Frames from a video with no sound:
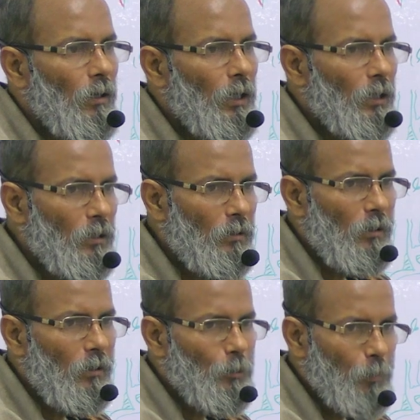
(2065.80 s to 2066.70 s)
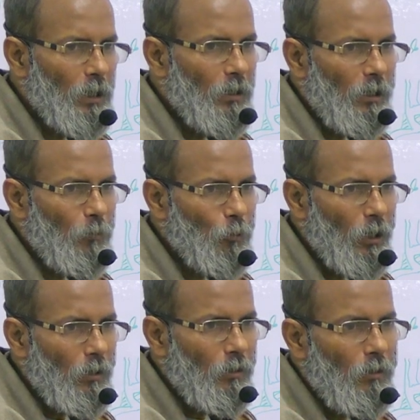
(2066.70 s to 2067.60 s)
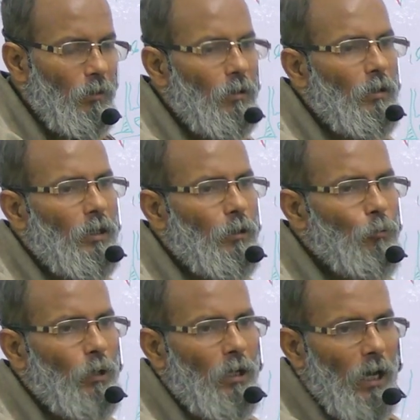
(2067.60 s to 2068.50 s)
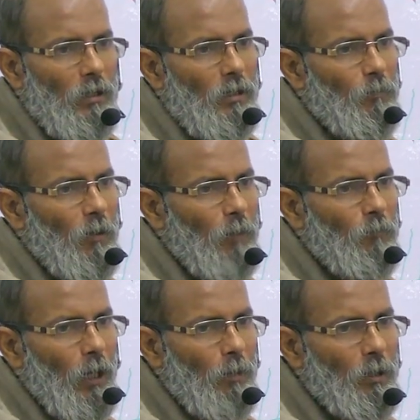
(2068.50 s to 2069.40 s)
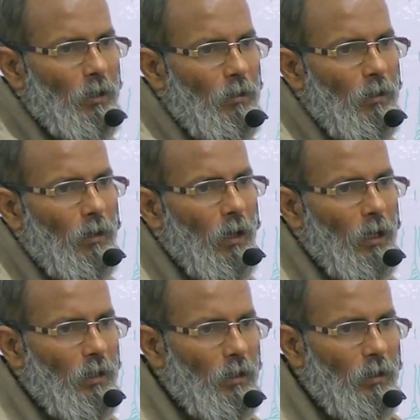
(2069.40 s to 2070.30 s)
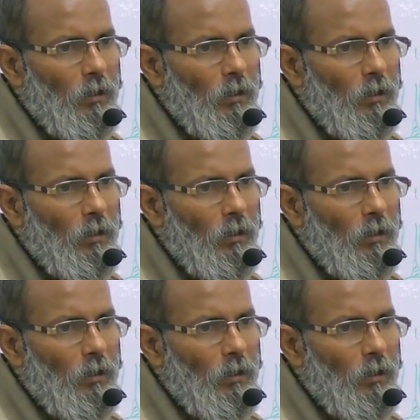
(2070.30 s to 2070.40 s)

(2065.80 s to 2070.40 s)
it is split into a lateral fragment and a